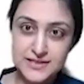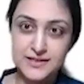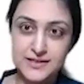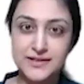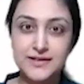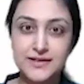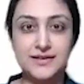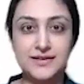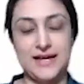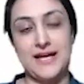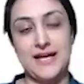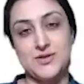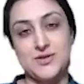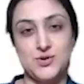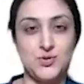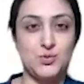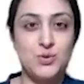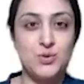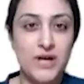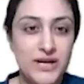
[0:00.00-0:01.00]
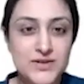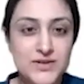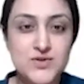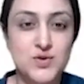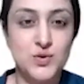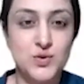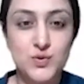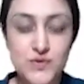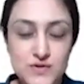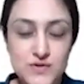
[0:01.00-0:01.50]
Uh, as you guys
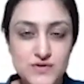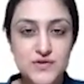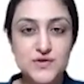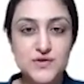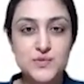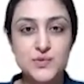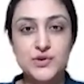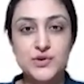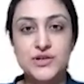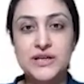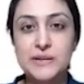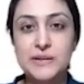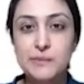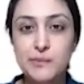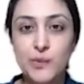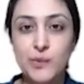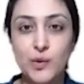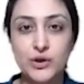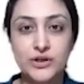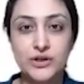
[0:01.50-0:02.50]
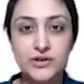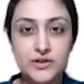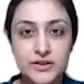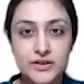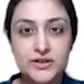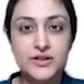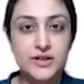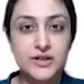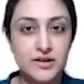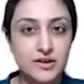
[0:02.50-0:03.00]
know, this is pretty
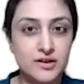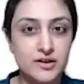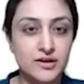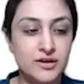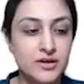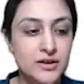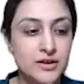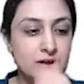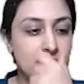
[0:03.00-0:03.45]
important, uh,